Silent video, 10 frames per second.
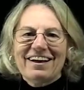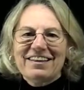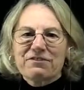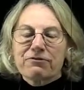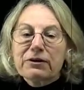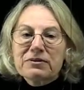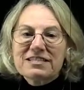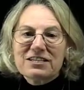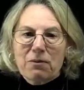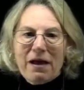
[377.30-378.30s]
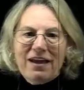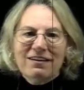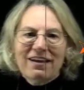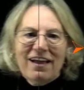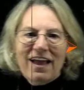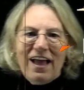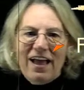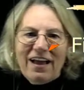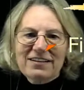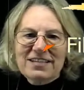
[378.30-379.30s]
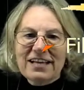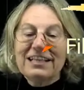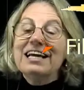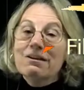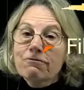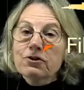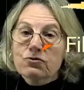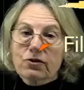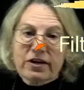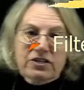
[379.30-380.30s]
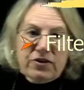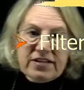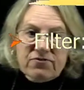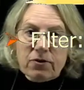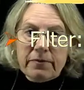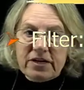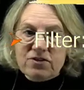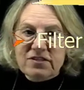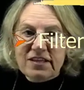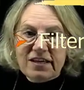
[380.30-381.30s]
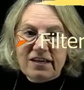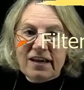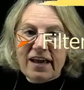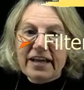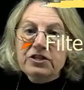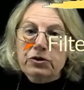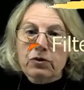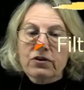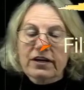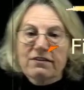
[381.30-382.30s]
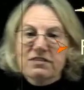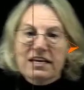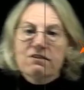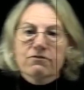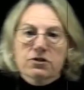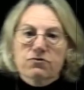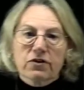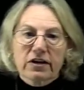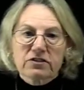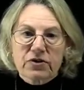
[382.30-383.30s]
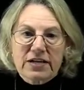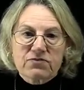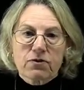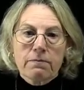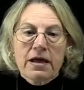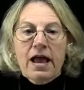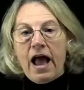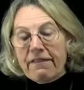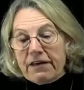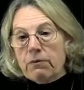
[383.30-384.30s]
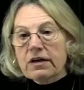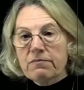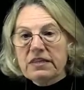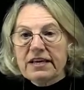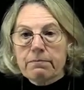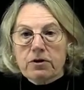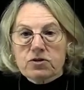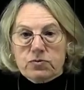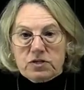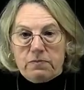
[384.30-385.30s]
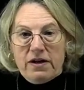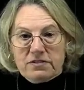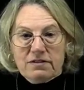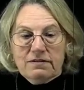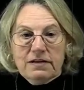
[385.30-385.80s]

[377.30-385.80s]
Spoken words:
in the frequency domain and take the inverse Fourier transform. Here's the integral that gives the inverse Fourier transform, and that will give me the impulse response.